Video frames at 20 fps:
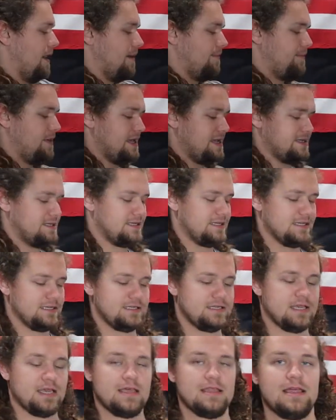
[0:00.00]

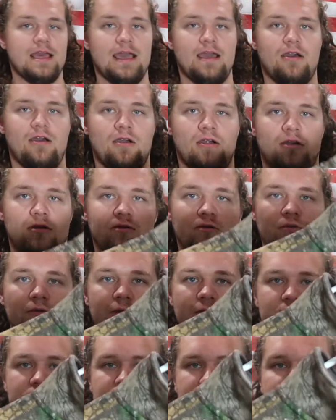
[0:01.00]
pieces that are
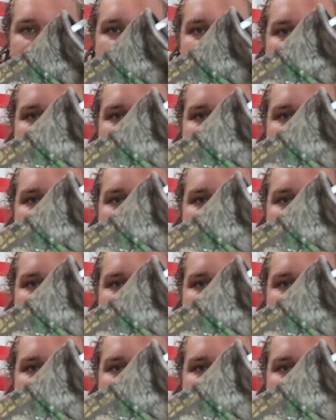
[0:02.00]
Realtree